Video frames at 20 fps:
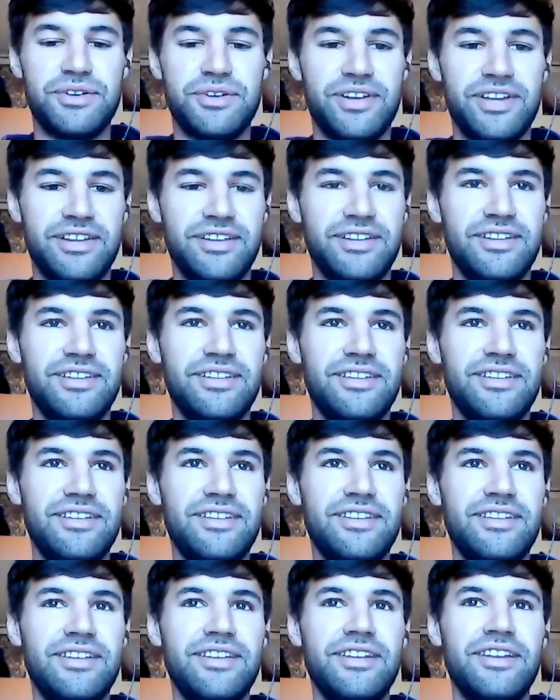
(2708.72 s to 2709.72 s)
And,
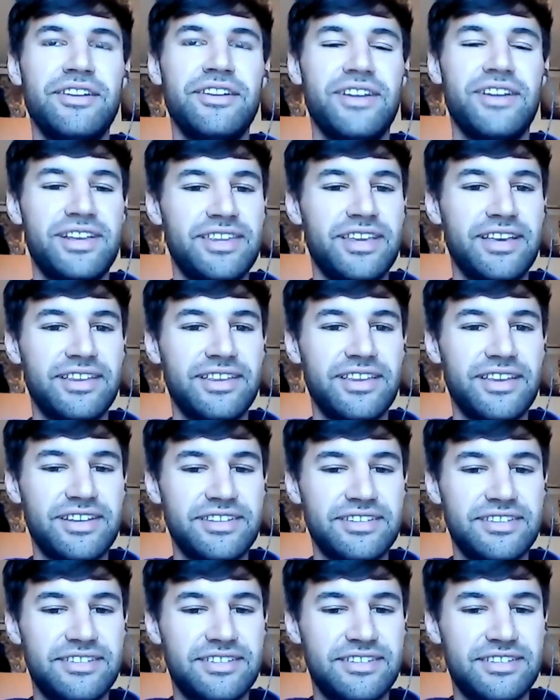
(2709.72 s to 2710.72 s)
I think
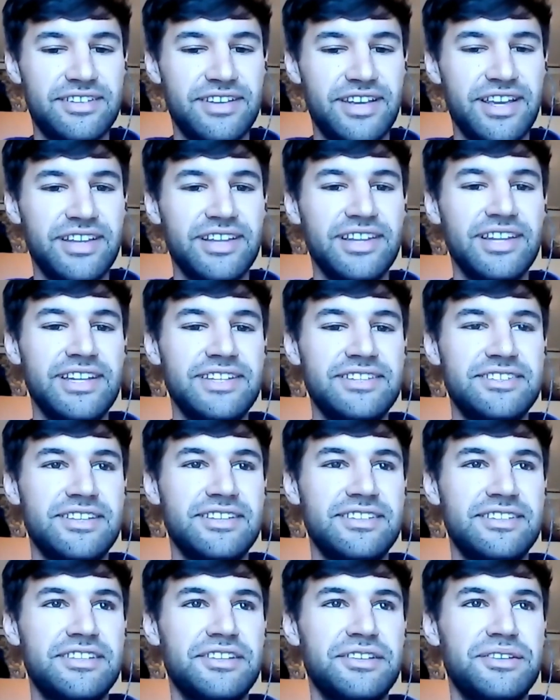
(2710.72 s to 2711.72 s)
it leads
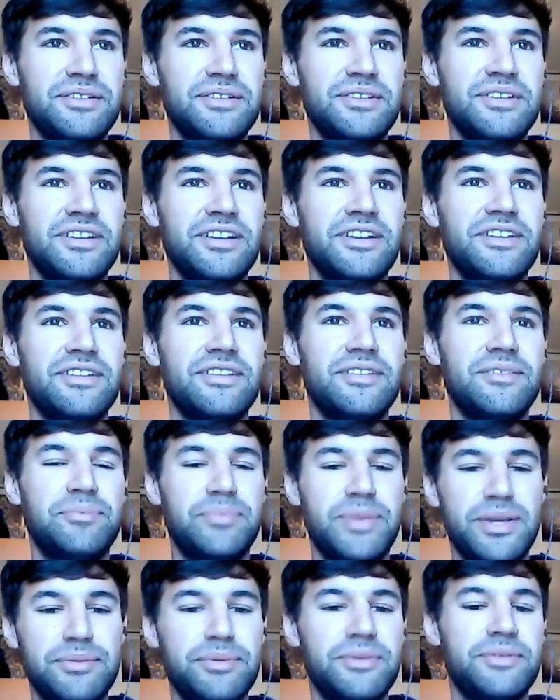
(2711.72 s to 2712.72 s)
into,
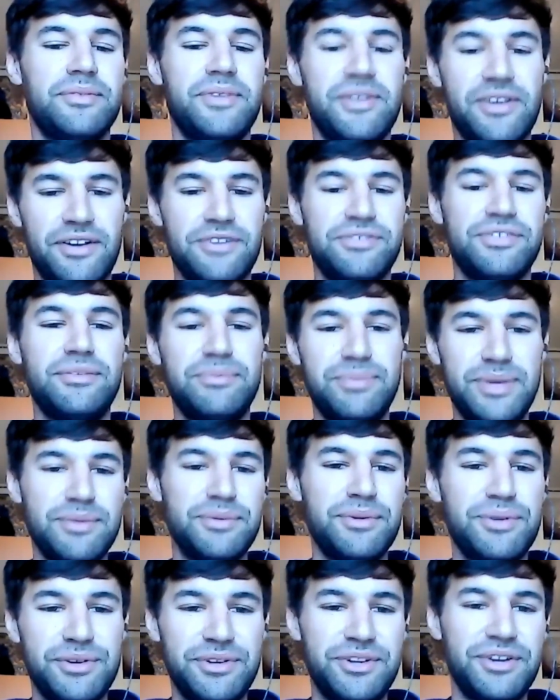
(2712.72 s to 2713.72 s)
people
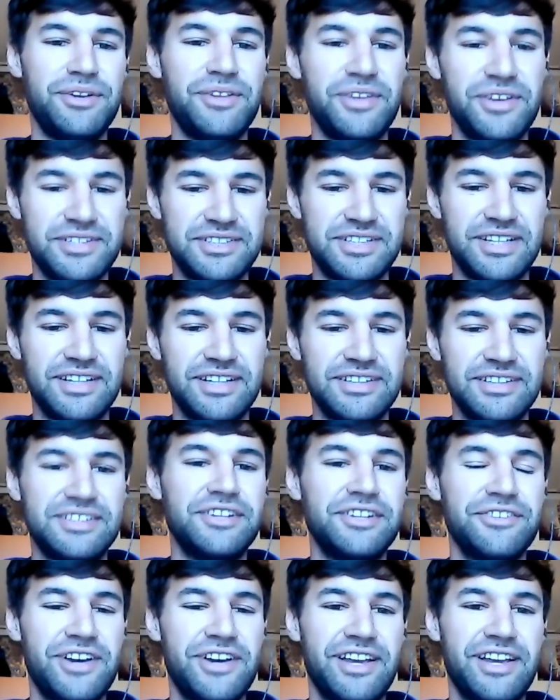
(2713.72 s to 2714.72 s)
who do those things, you're
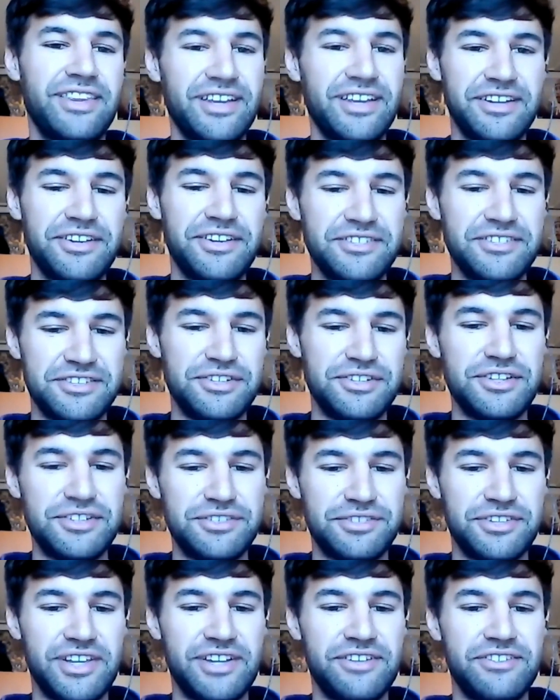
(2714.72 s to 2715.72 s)
right, they don't search
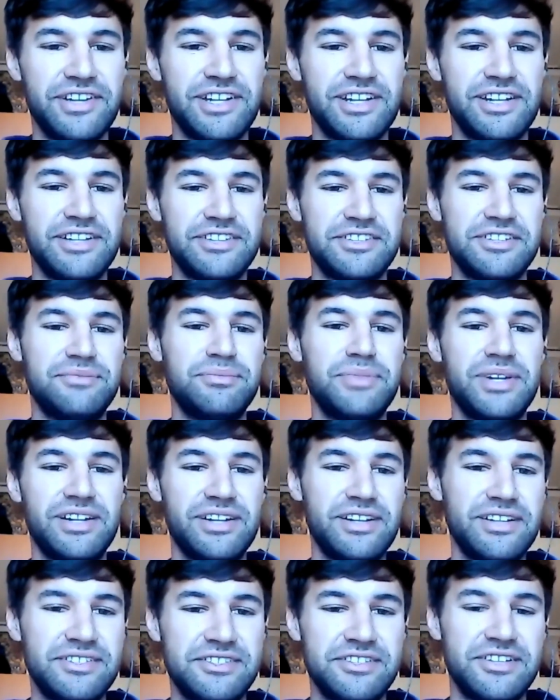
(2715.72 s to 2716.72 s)
for that recognition, but it
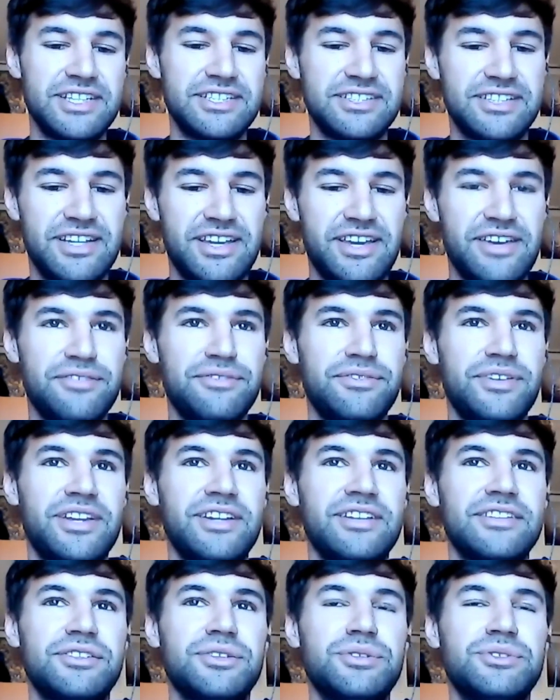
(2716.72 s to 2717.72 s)
is nice to have. And
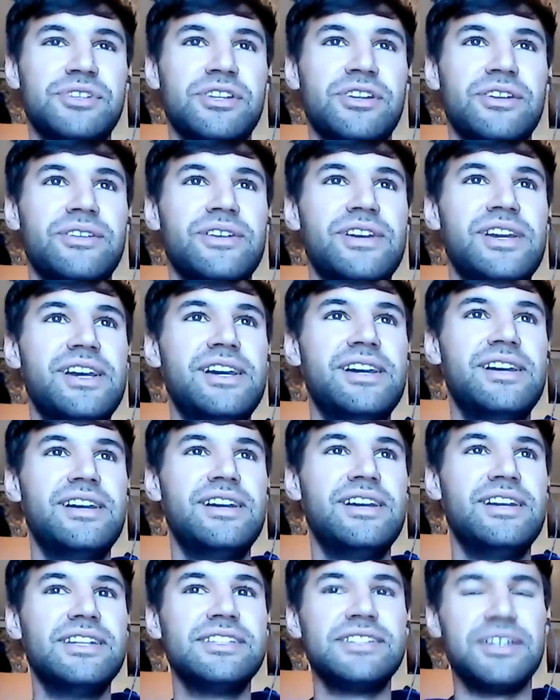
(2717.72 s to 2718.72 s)
it's also
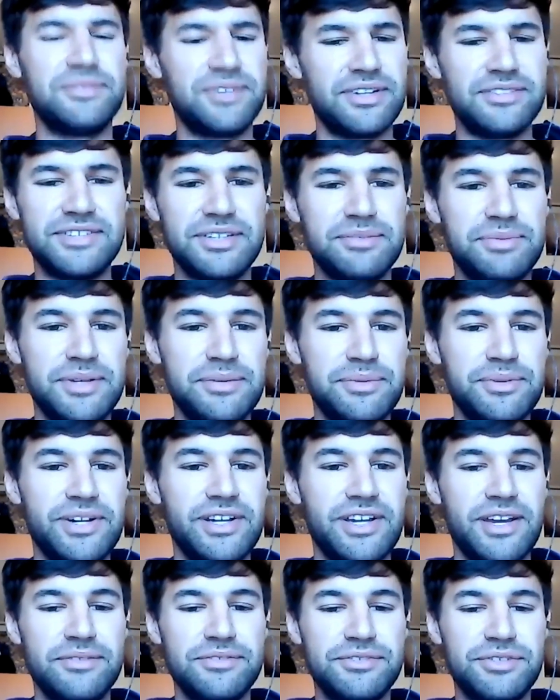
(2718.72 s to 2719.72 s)
sometimes the people it
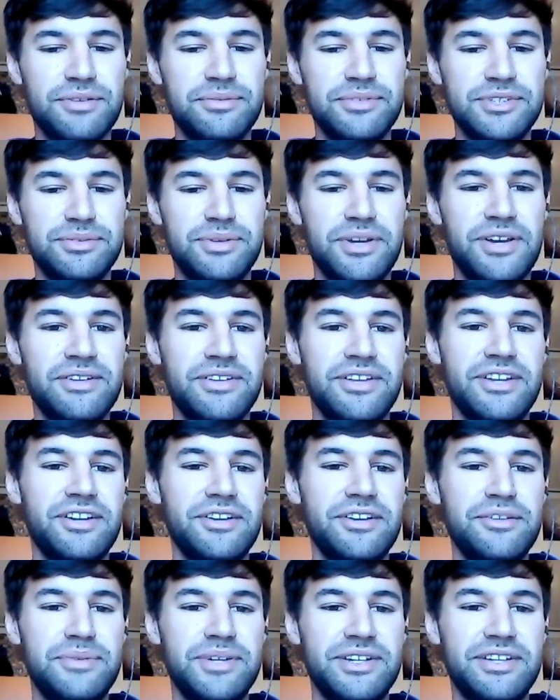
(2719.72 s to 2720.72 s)
comes from as well,
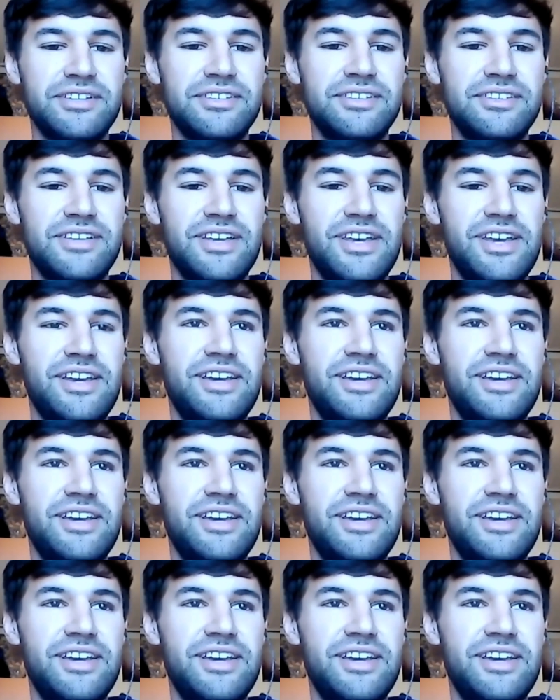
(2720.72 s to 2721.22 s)
because